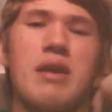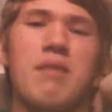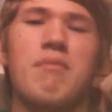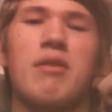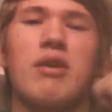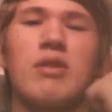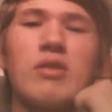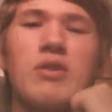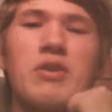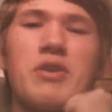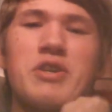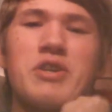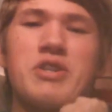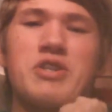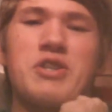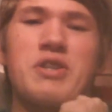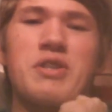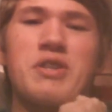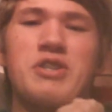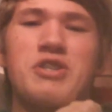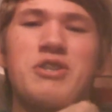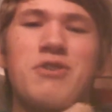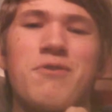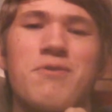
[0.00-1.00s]
Mountain Leaguers to
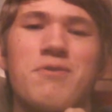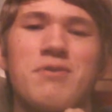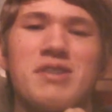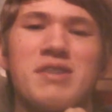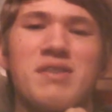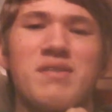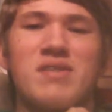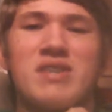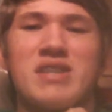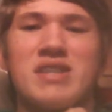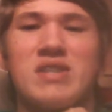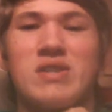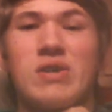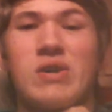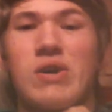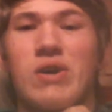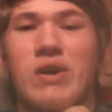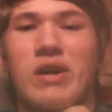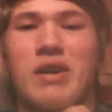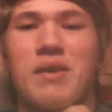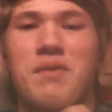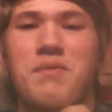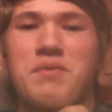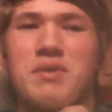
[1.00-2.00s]
the tunes of the
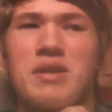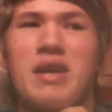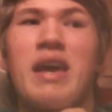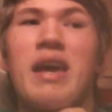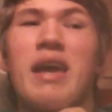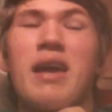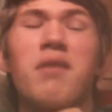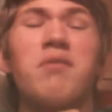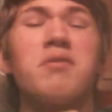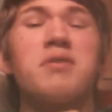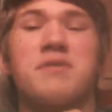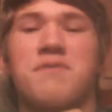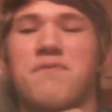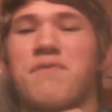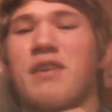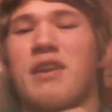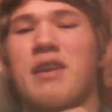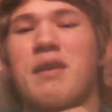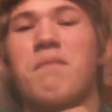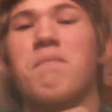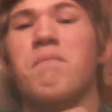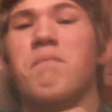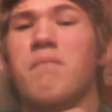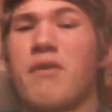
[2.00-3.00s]
song, and it was
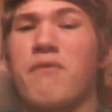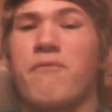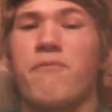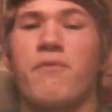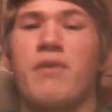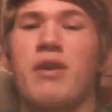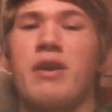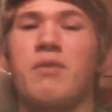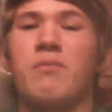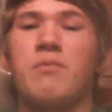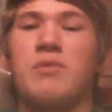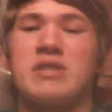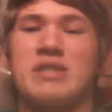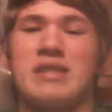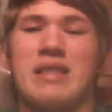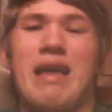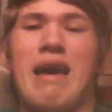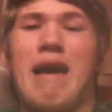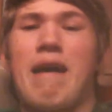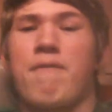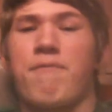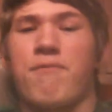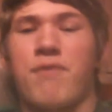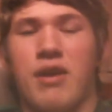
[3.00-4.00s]
funny. My friend was
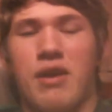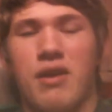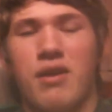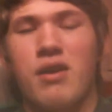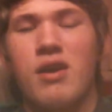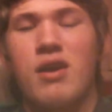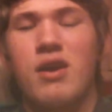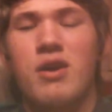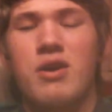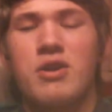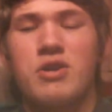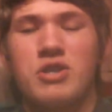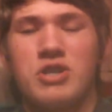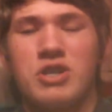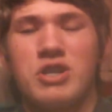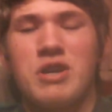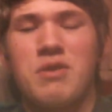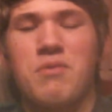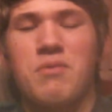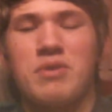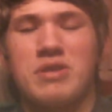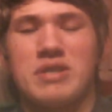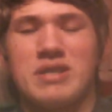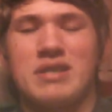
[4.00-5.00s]
laughing.
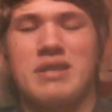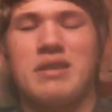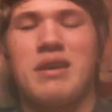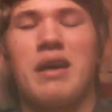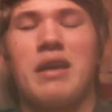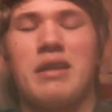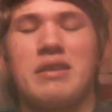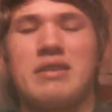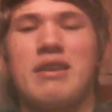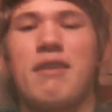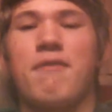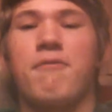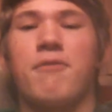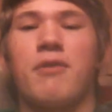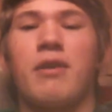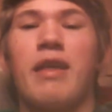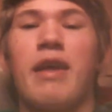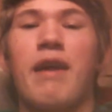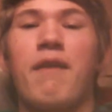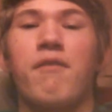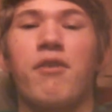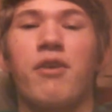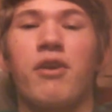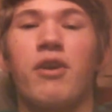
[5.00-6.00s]
She was
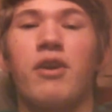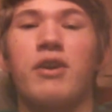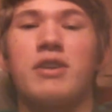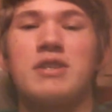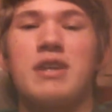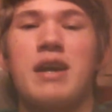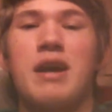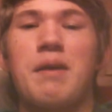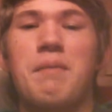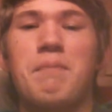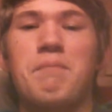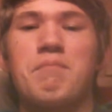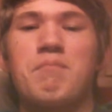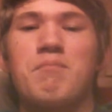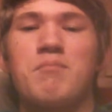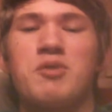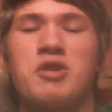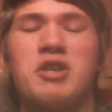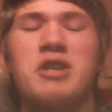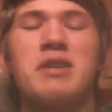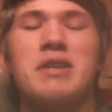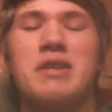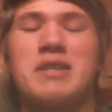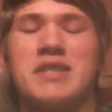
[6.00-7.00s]
definitely having a good time.
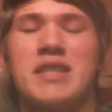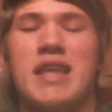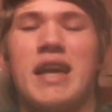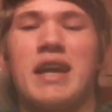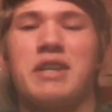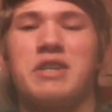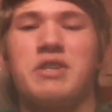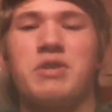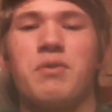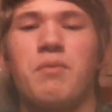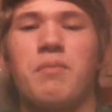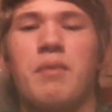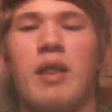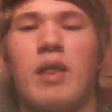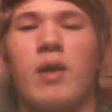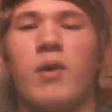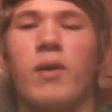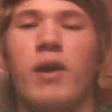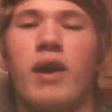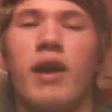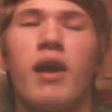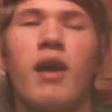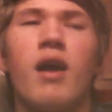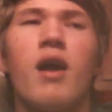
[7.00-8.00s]
She does that too, by
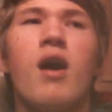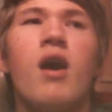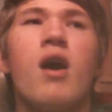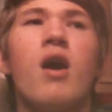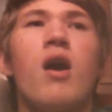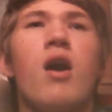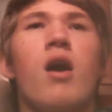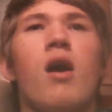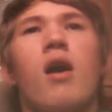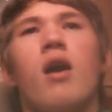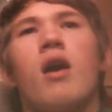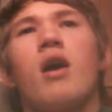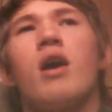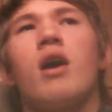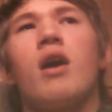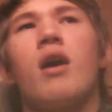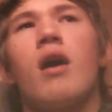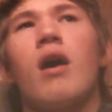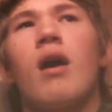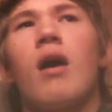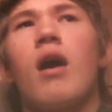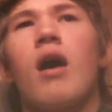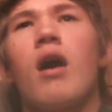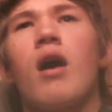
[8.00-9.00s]
the way.
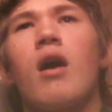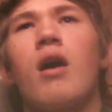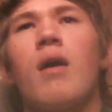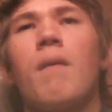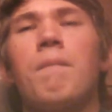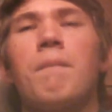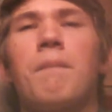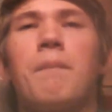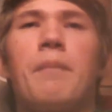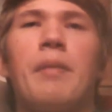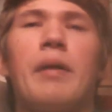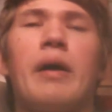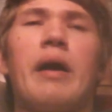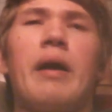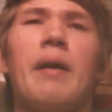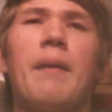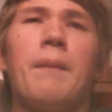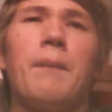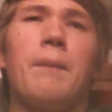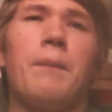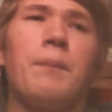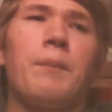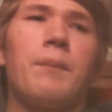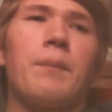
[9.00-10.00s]
But